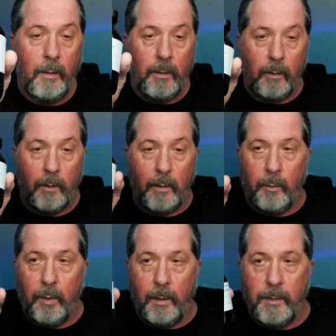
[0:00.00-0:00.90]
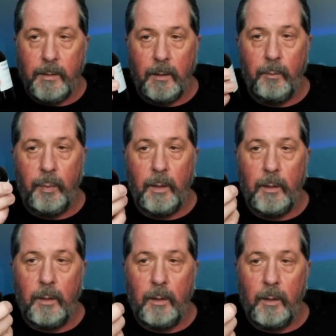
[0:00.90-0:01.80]
They're a little pricey,
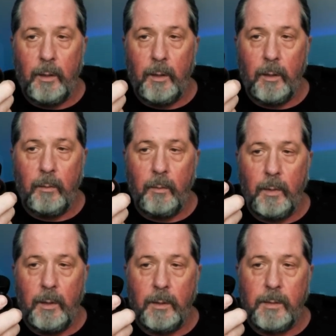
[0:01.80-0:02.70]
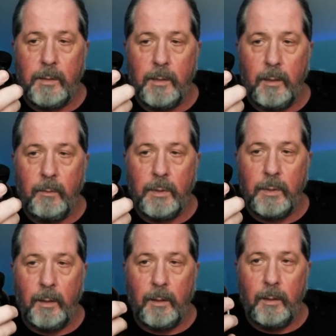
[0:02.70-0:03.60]
but it seems
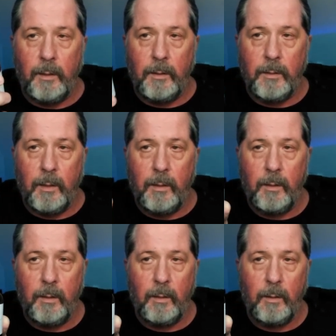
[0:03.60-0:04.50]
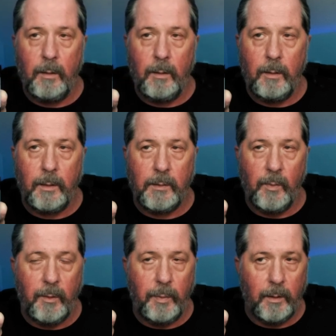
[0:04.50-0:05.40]
like these
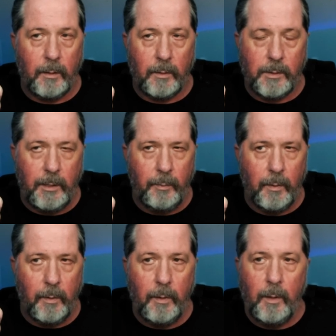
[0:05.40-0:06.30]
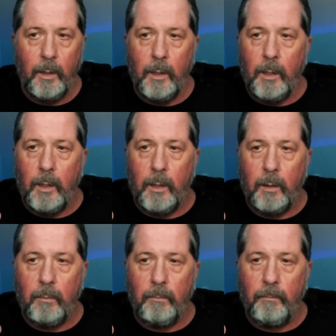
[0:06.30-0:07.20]
might be a little cheaper.
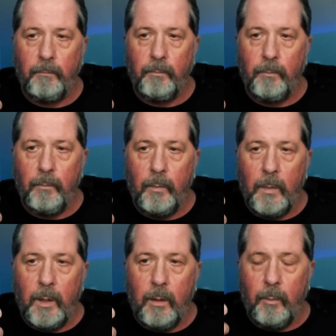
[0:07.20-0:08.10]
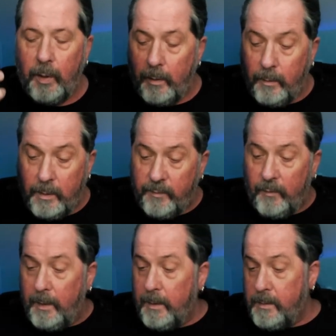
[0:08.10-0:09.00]
Um, but this
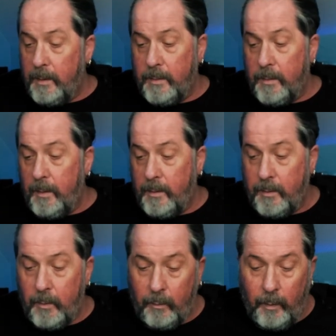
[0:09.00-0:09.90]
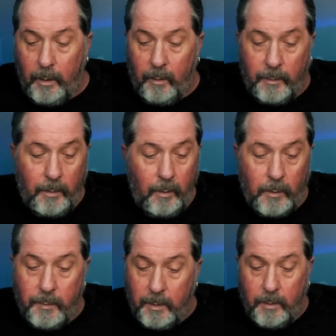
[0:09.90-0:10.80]
frankincense, I just want to read off the
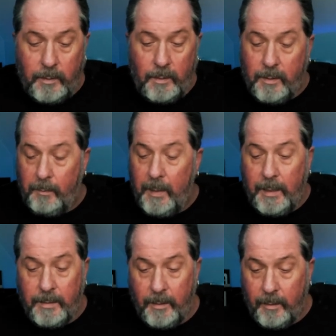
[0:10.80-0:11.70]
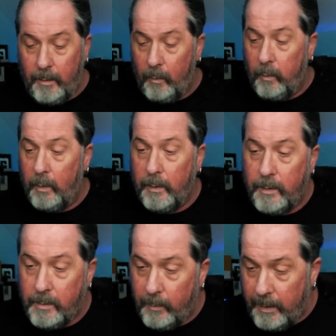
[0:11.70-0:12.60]
notes because it's amazing. It really
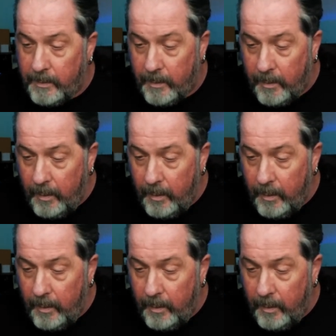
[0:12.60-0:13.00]
is amazing.